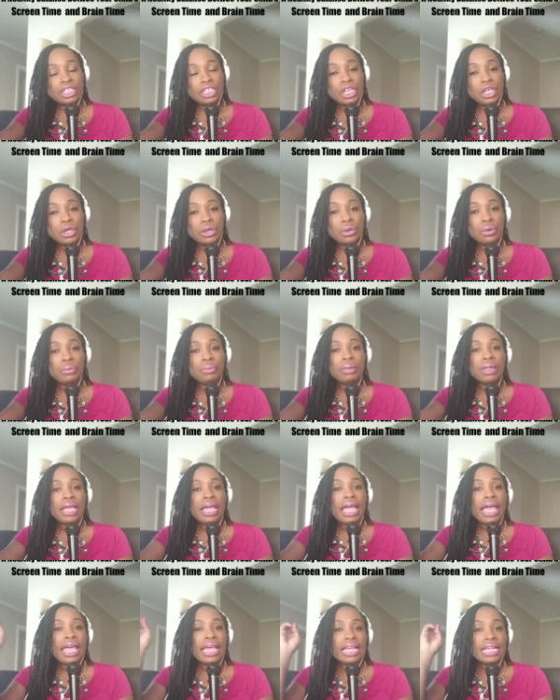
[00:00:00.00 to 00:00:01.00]
do
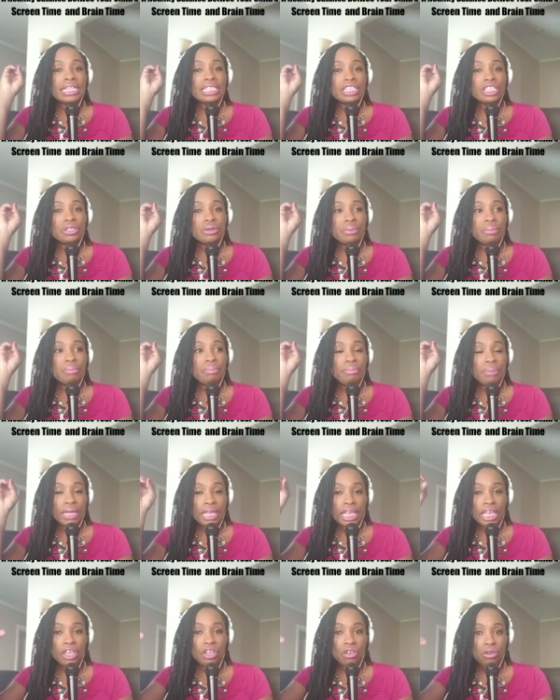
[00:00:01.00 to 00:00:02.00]
is
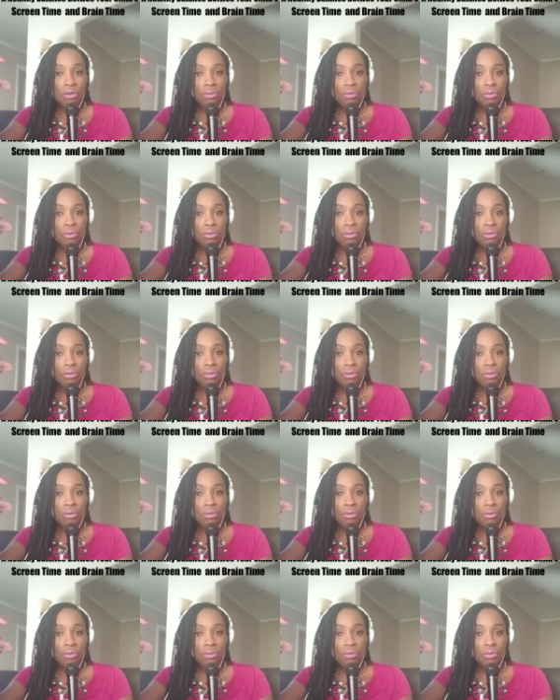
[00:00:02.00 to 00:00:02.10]
be